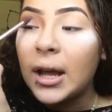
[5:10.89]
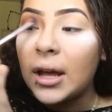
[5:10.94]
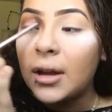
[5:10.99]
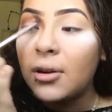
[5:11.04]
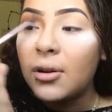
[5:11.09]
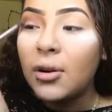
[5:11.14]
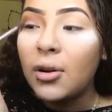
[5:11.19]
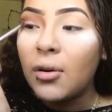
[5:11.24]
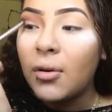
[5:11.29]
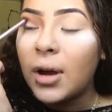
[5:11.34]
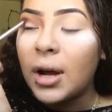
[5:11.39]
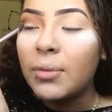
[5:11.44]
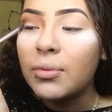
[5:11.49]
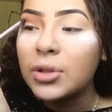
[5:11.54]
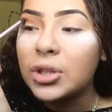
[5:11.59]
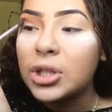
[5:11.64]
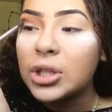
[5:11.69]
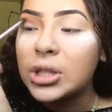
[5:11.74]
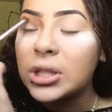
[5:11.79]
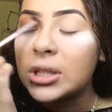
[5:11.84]
I don't know, I
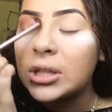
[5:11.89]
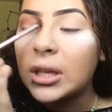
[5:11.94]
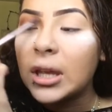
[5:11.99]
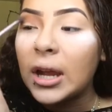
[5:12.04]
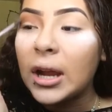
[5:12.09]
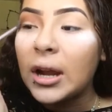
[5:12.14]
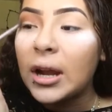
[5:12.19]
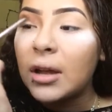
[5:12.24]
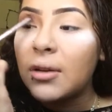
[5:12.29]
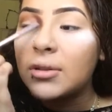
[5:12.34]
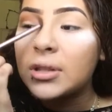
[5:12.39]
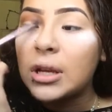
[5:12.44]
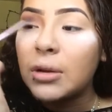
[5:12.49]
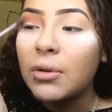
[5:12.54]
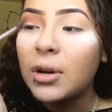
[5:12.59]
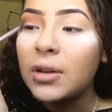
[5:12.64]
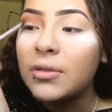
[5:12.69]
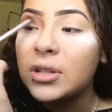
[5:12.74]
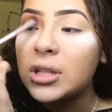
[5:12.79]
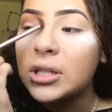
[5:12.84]
was just scared. I was like,
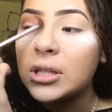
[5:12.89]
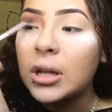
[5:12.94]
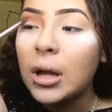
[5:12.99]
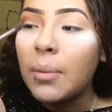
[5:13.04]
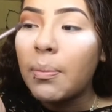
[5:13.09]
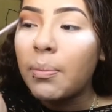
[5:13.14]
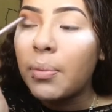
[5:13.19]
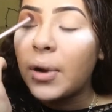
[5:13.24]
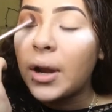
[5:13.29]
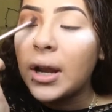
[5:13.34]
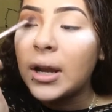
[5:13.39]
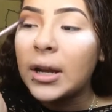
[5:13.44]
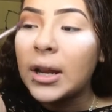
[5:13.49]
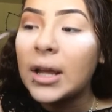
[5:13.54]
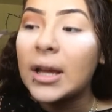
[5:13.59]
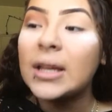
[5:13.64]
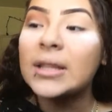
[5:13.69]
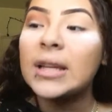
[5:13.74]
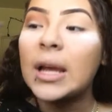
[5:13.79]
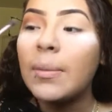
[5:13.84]
what if she's not
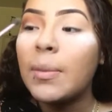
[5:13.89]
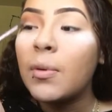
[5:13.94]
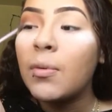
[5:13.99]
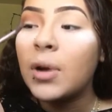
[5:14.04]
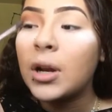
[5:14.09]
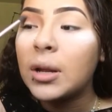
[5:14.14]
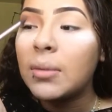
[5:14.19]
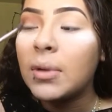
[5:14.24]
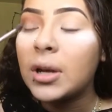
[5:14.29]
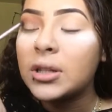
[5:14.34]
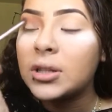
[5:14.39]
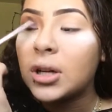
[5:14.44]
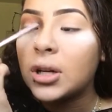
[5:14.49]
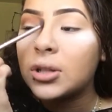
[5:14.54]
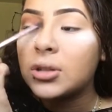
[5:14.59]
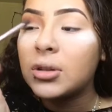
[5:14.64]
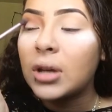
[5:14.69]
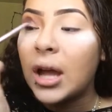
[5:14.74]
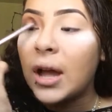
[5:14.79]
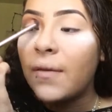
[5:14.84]
pregnant? Because I've been wanting my
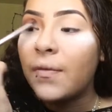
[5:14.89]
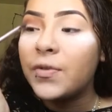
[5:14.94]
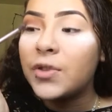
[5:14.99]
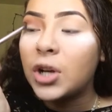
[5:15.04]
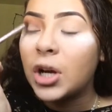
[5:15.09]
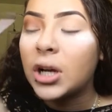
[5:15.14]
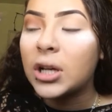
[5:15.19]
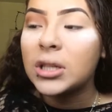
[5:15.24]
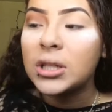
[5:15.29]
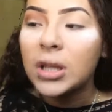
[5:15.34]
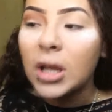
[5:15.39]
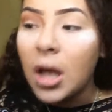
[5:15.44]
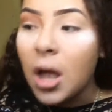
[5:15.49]
dog to have dogs